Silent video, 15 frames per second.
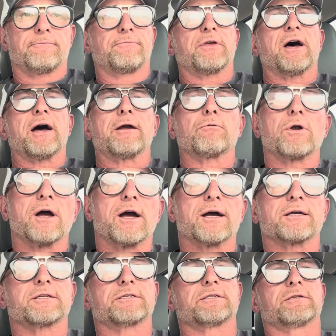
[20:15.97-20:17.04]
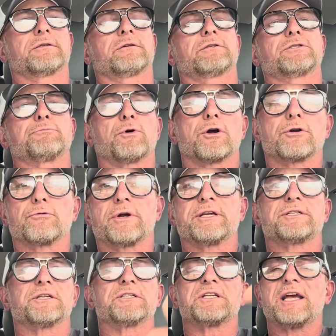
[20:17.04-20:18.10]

High Rocks, Spartan Races,